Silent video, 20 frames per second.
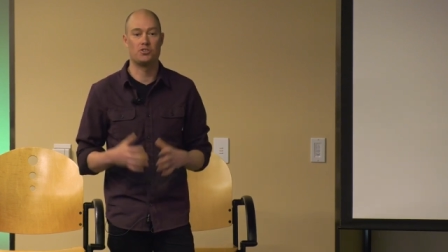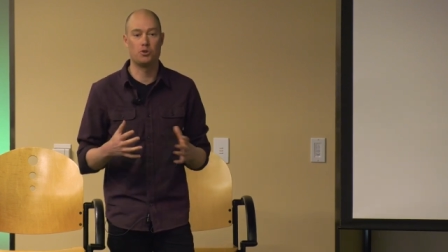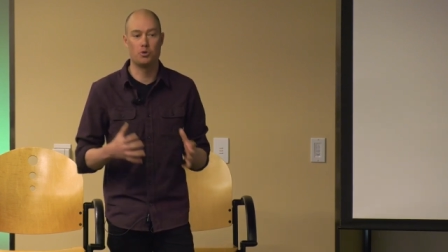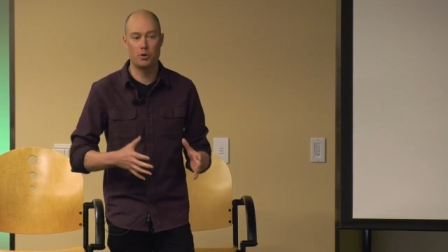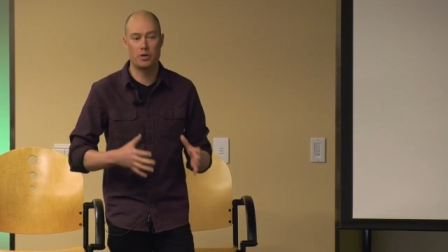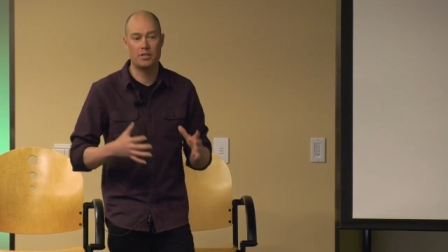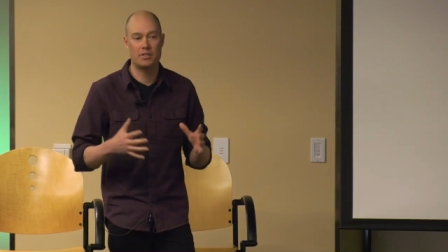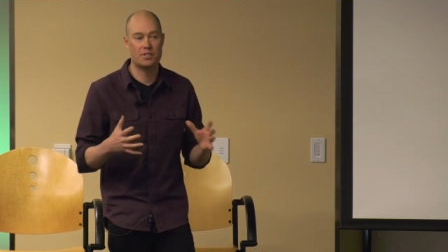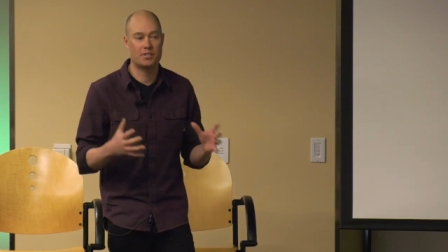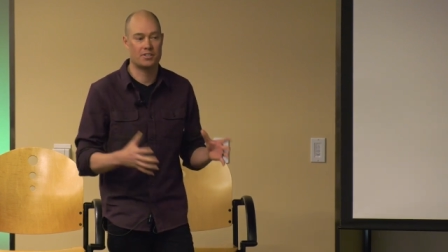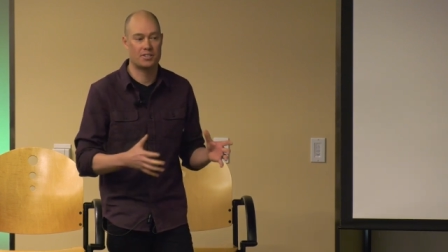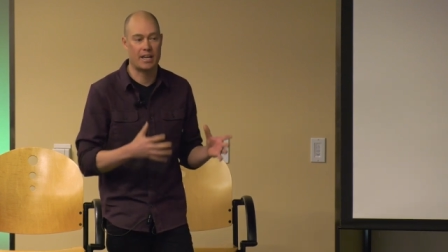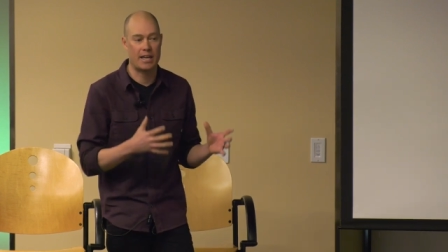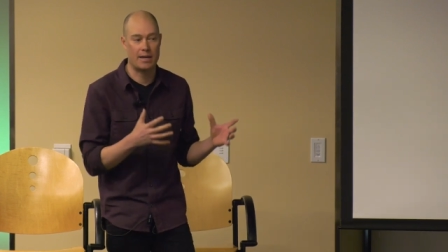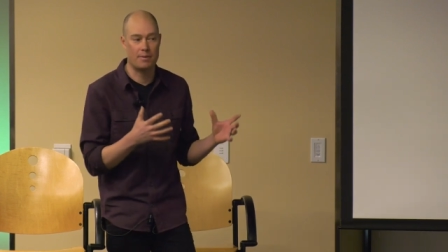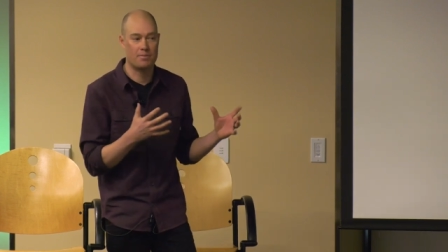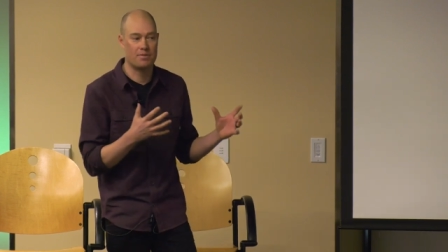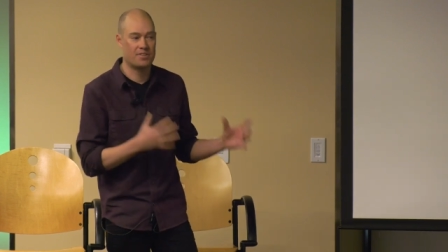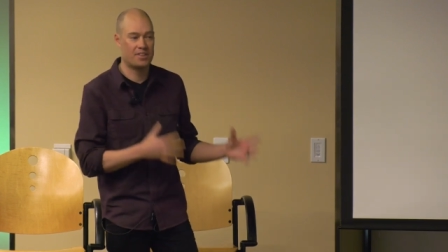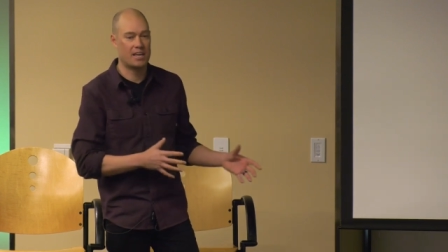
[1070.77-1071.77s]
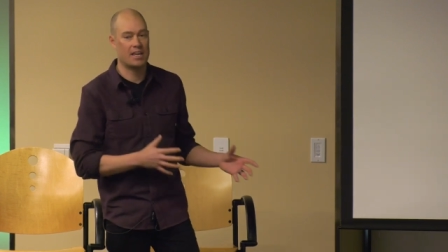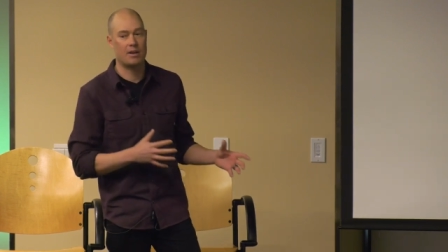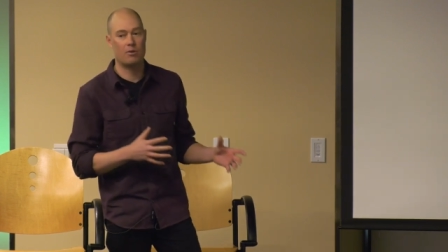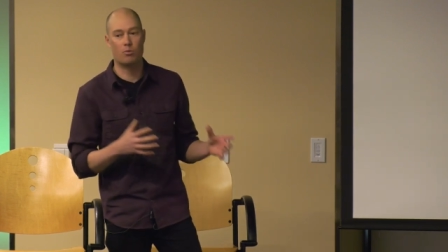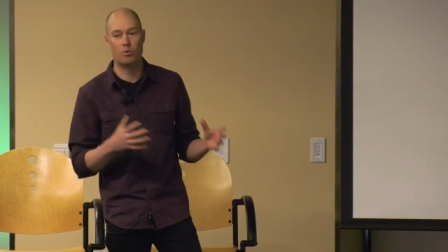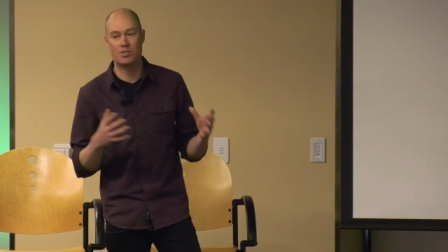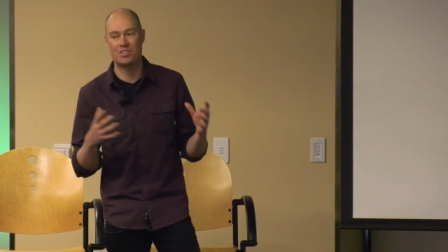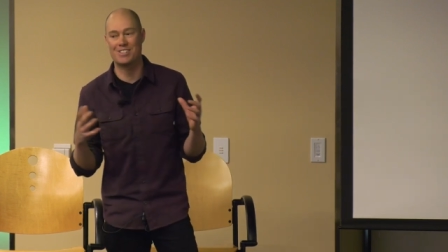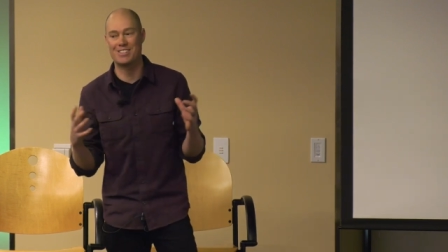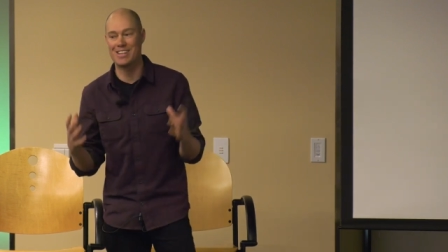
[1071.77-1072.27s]
Doing the same
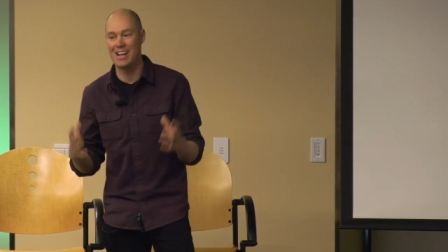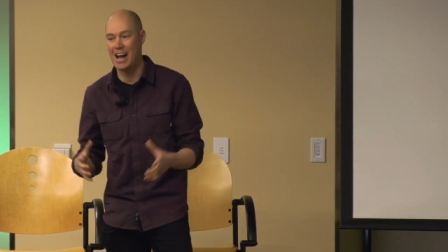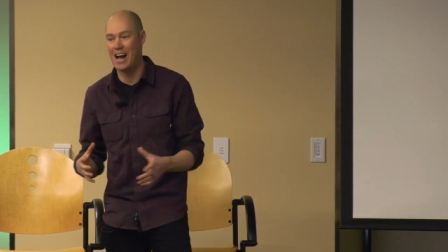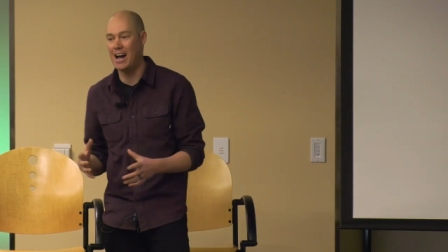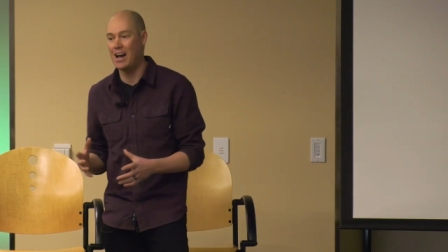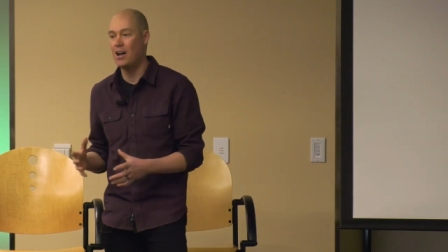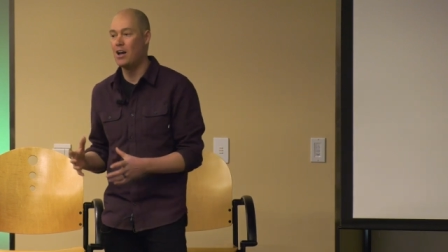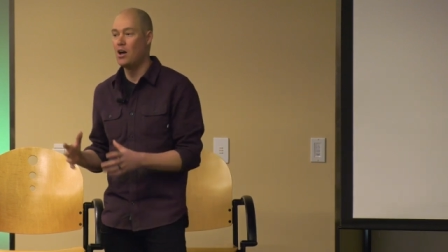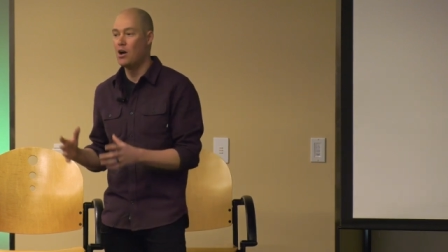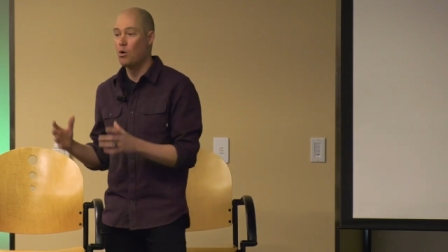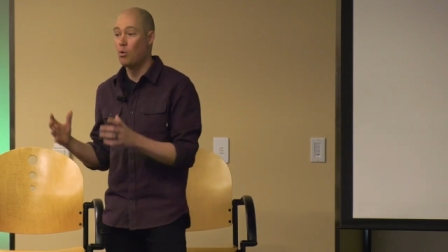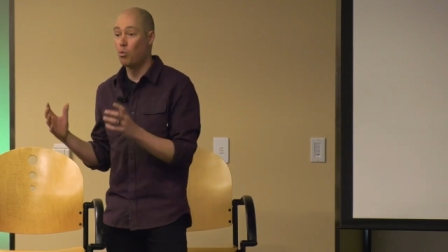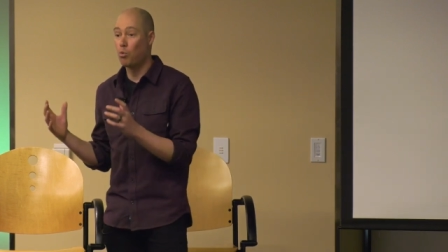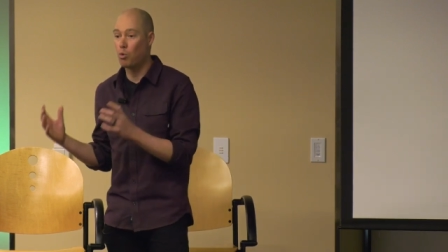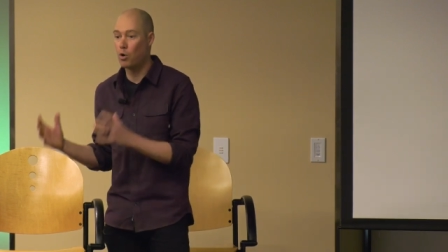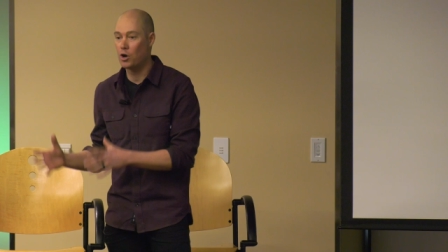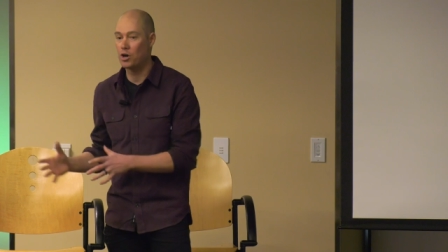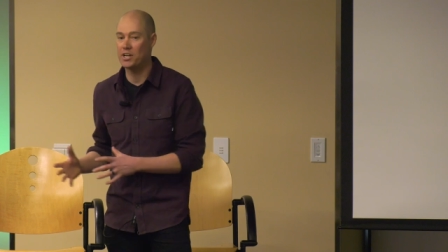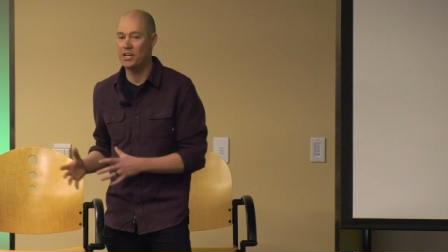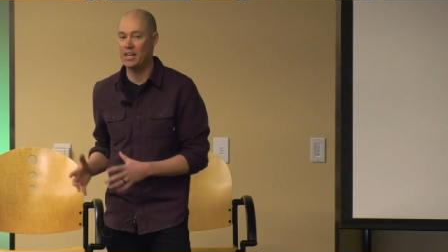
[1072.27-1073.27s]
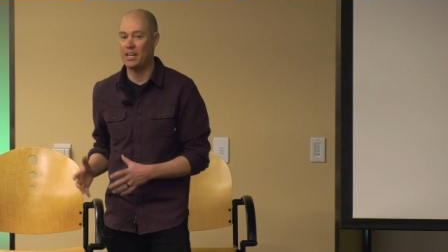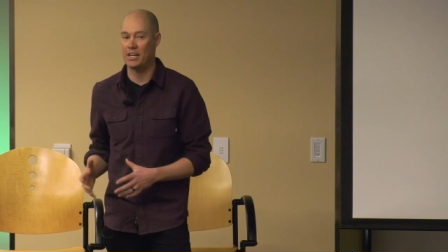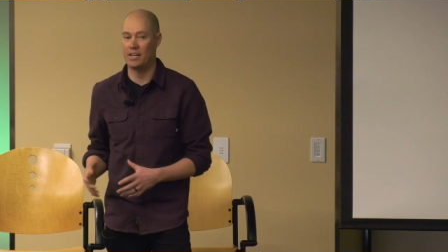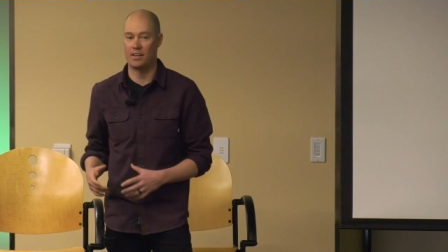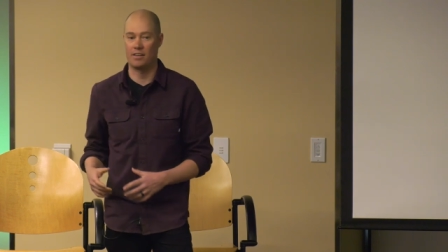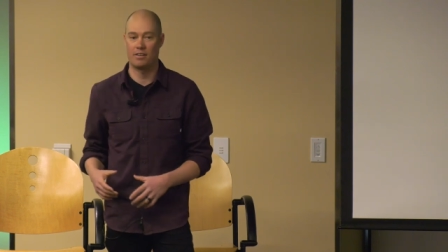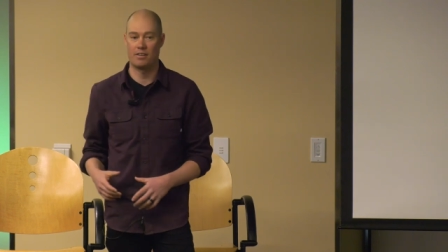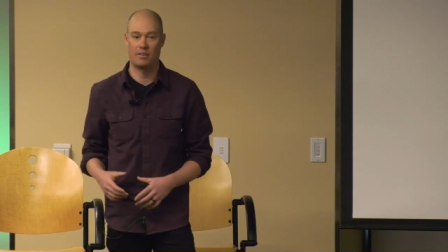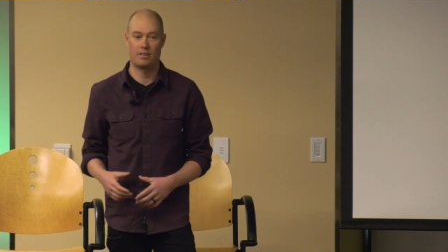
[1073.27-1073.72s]
thing was not working.